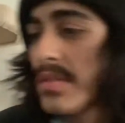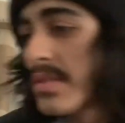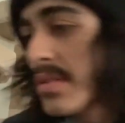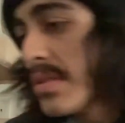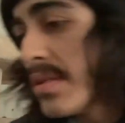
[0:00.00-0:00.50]

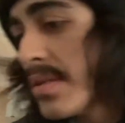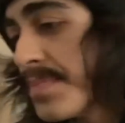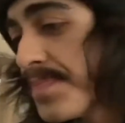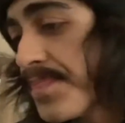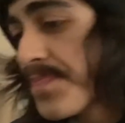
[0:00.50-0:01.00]

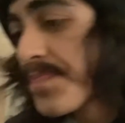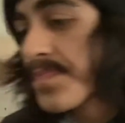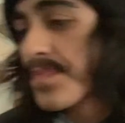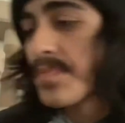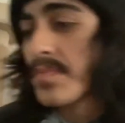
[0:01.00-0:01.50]

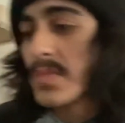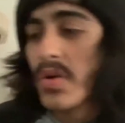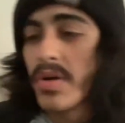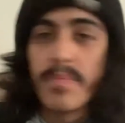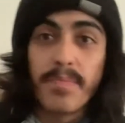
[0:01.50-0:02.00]

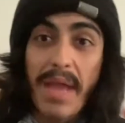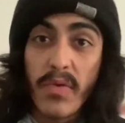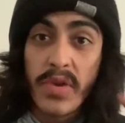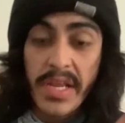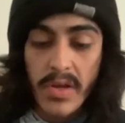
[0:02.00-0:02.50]
Or
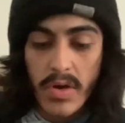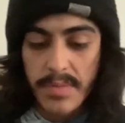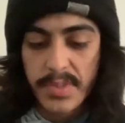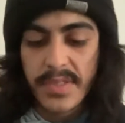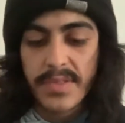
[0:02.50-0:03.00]
mounting
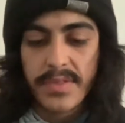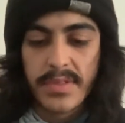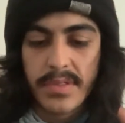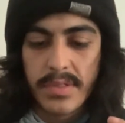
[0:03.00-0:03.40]
options.